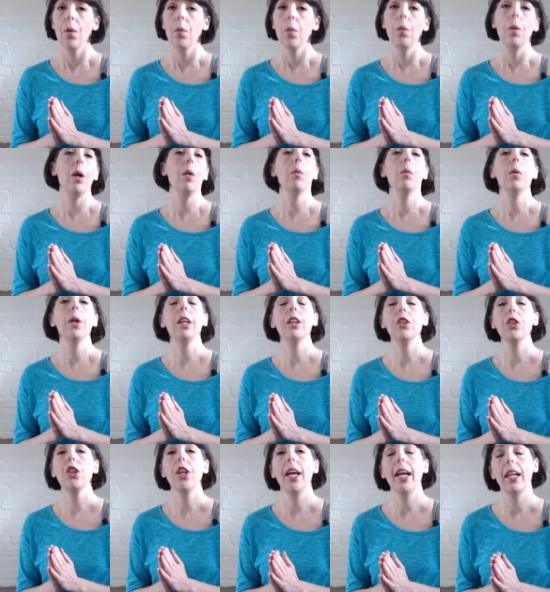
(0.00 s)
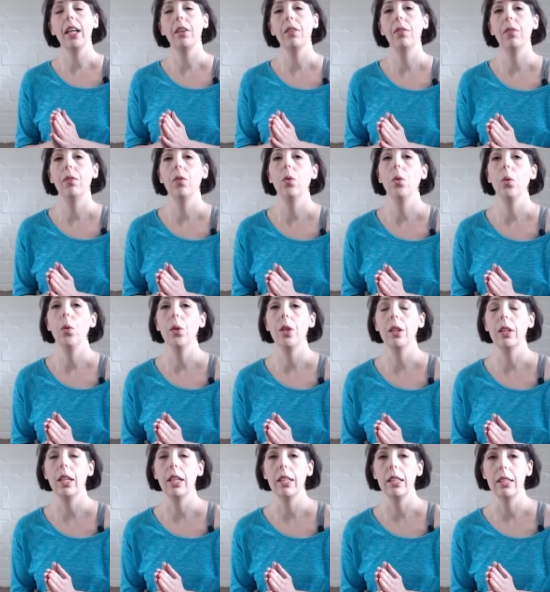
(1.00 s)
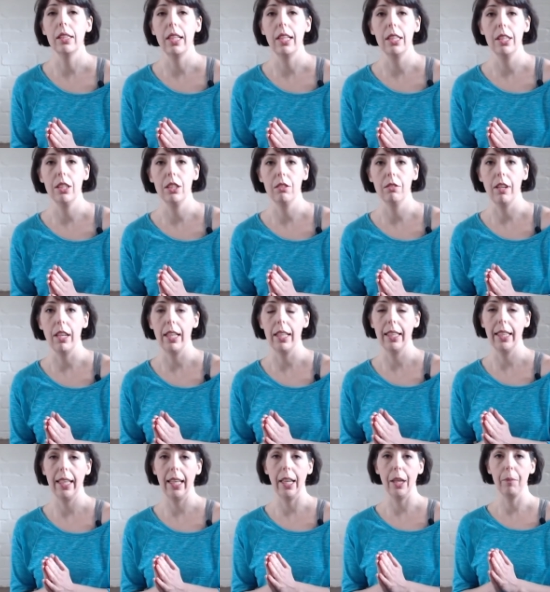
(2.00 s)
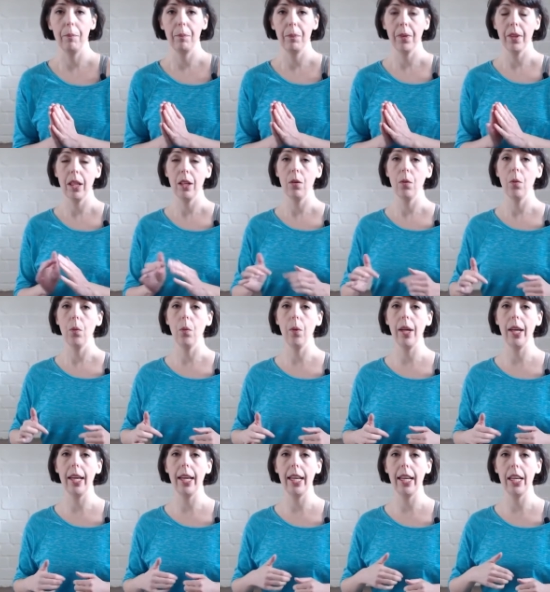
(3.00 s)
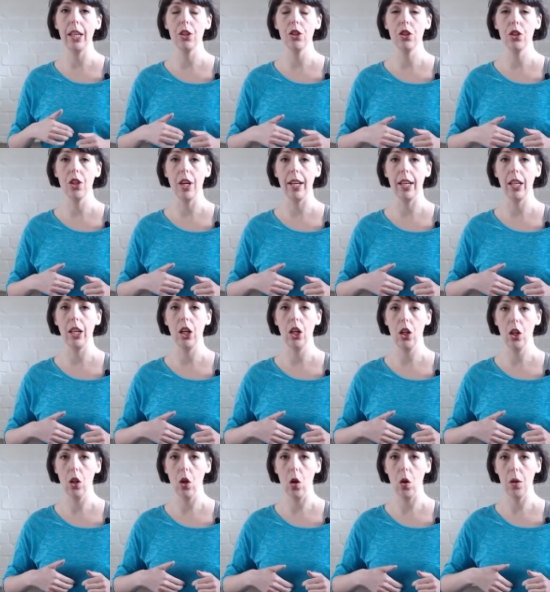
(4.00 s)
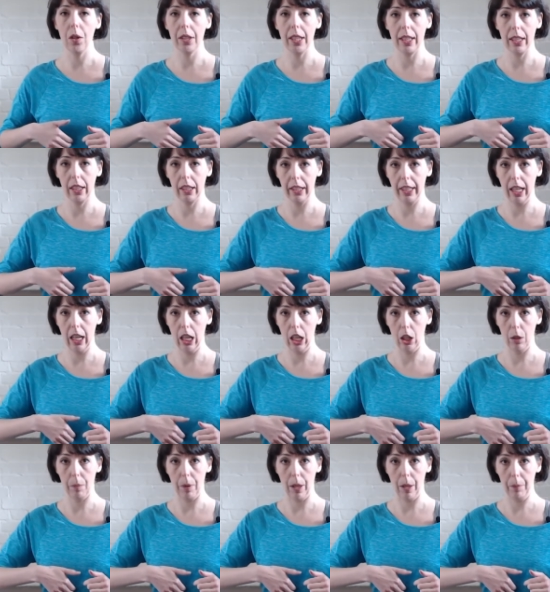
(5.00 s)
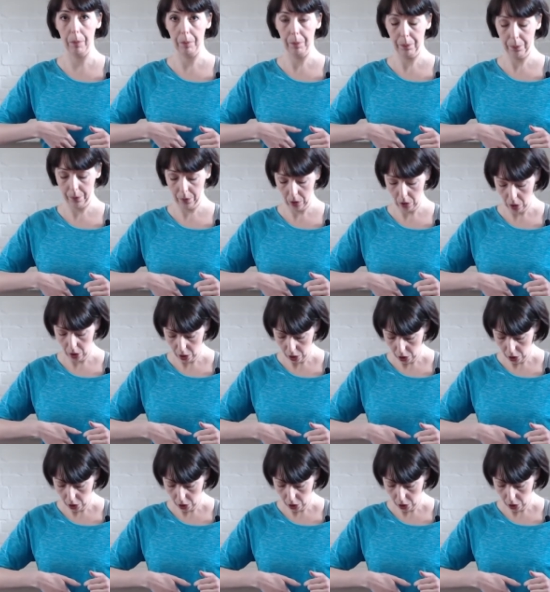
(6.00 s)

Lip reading: When we check for the diastasis recti, we check along that linea alba,